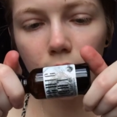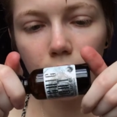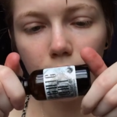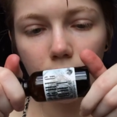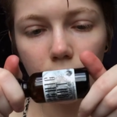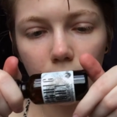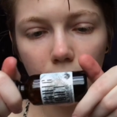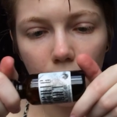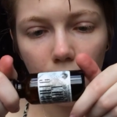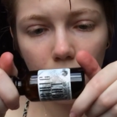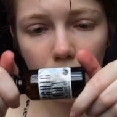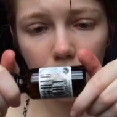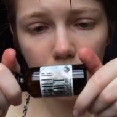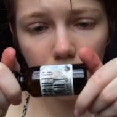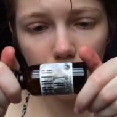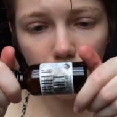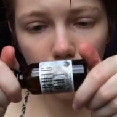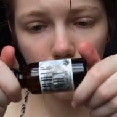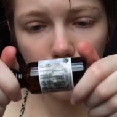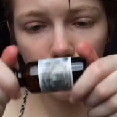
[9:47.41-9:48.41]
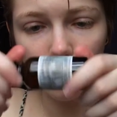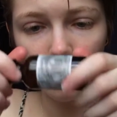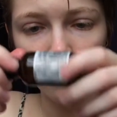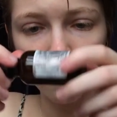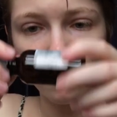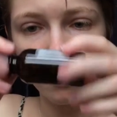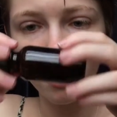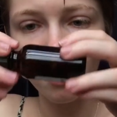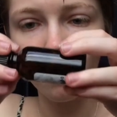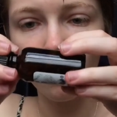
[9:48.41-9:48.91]
so you can't see what's in it
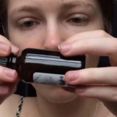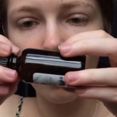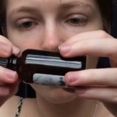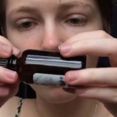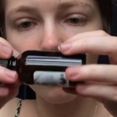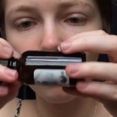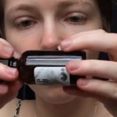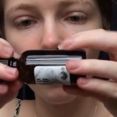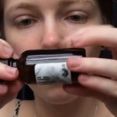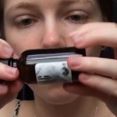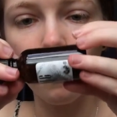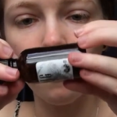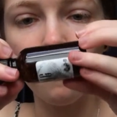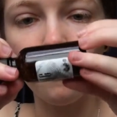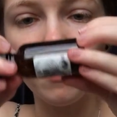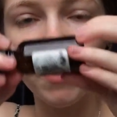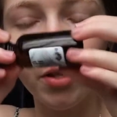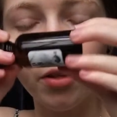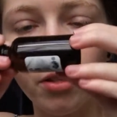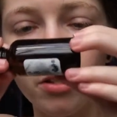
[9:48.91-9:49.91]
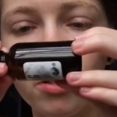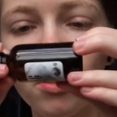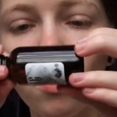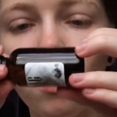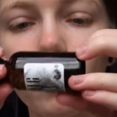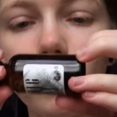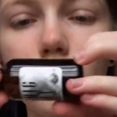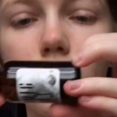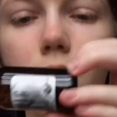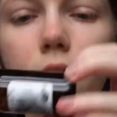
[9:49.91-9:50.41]
very well unless you
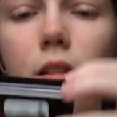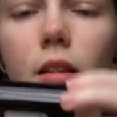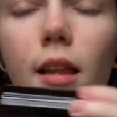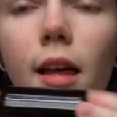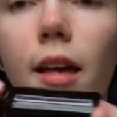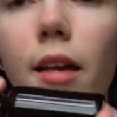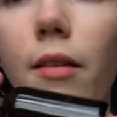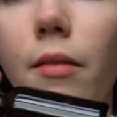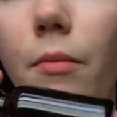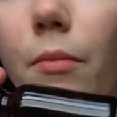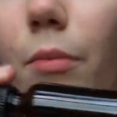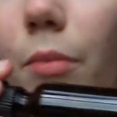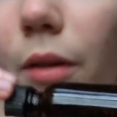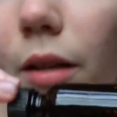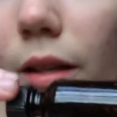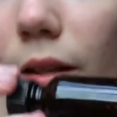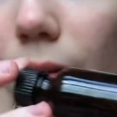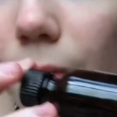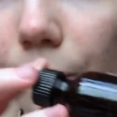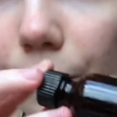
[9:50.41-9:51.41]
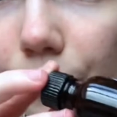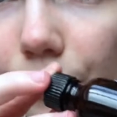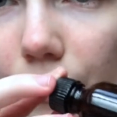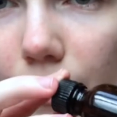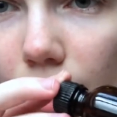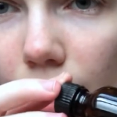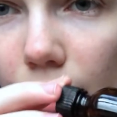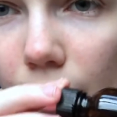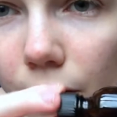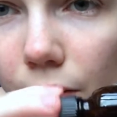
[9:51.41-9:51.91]
hold it to the light, but
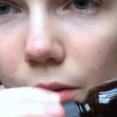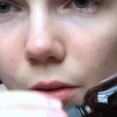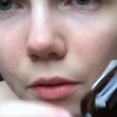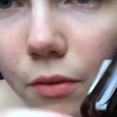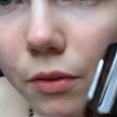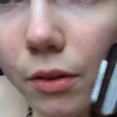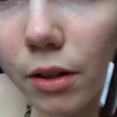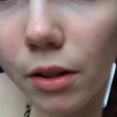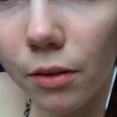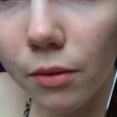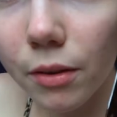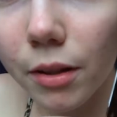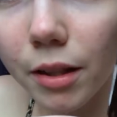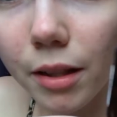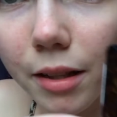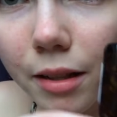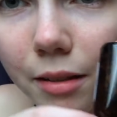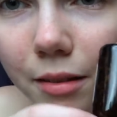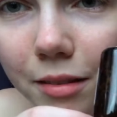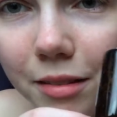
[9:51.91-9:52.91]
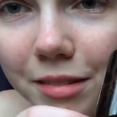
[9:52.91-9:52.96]
I don't know if you can really